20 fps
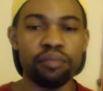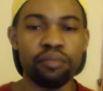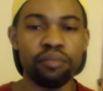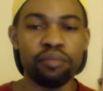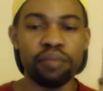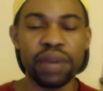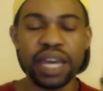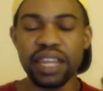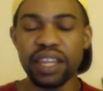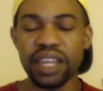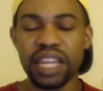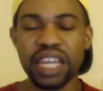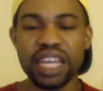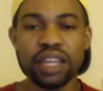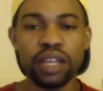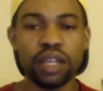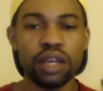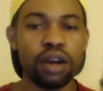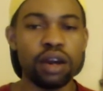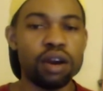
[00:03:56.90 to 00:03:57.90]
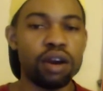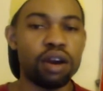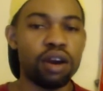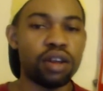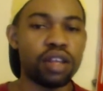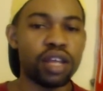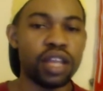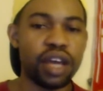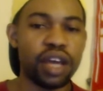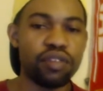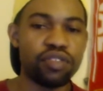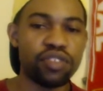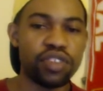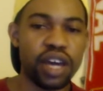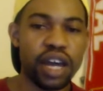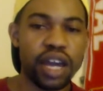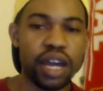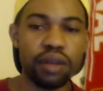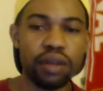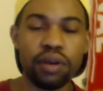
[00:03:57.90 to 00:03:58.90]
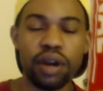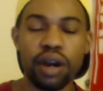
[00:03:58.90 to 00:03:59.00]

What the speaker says: Mendlin on the left side.